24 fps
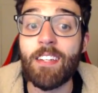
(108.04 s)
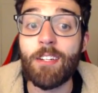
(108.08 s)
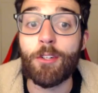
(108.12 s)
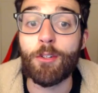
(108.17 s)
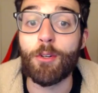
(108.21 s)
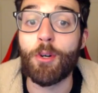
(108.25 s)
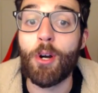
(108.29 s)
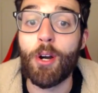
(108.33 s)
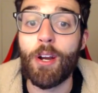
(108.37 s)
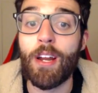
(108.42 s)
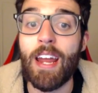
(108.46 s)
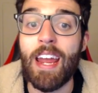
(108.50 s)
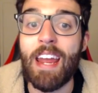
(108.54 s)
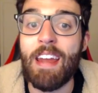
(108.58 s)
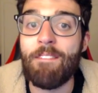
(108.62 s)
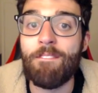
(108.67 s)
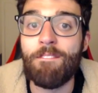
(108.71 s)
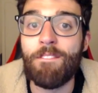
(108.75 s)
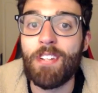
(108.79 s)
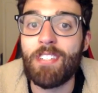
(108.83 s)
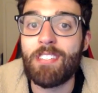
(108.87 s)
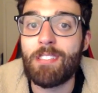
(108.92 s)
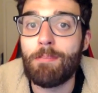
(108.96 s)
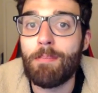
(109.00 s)
to grow,
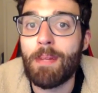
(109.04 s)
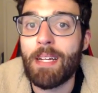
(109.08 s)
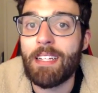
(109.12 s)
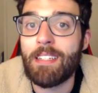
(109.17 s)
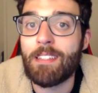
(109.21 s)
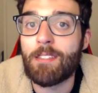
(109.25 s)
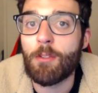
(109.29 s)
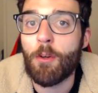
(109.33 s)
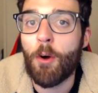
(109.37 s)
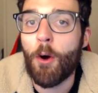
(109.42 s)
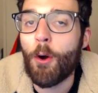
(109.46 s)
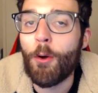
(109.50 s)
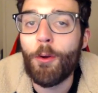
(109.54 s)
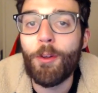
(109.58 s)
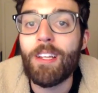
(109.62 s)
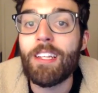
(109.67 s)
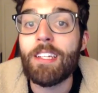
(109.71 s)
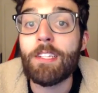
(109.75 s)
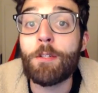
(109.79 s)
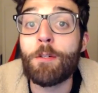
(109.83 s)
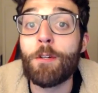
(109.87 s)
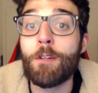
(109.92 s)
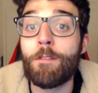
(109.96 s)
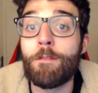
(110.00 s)
and this means
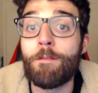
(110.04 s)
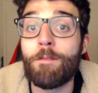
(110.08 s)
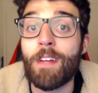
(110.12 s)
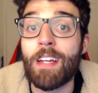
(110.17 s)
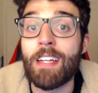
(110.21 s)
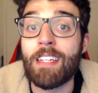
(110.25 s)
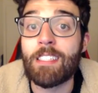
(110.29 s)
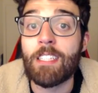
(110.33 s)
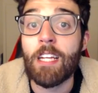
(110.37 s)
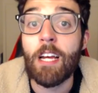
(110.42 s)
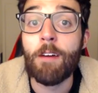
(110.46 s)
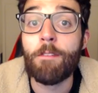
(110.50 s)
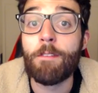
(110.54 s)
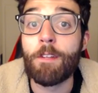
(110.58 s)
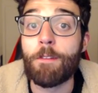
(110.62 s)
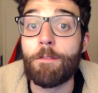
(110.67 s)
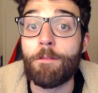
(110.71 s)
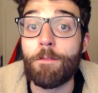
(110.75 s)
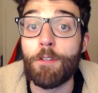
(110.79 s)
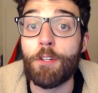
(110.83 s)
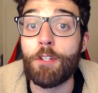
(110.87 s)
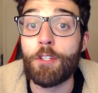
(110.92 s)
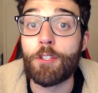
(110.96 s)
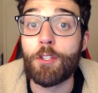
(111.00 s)
only good things for the
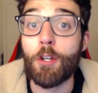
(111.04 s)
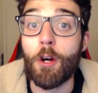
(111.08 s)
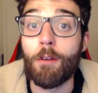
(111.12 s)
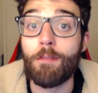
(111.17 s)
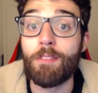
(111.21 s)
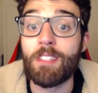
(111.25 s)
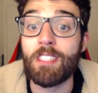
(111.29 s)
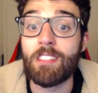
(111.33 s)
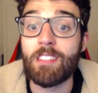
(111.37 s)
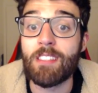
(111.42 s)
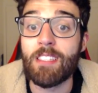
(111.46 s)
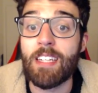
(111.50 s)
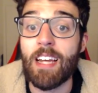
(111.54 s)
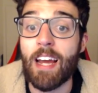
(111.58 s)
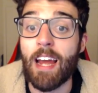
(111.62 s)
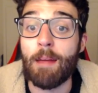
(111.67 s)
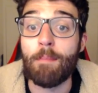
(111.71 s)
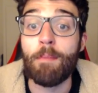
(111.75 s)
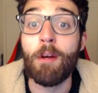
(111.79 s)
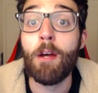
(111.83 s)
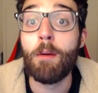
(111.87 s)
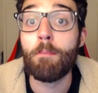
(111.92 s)
future of this game,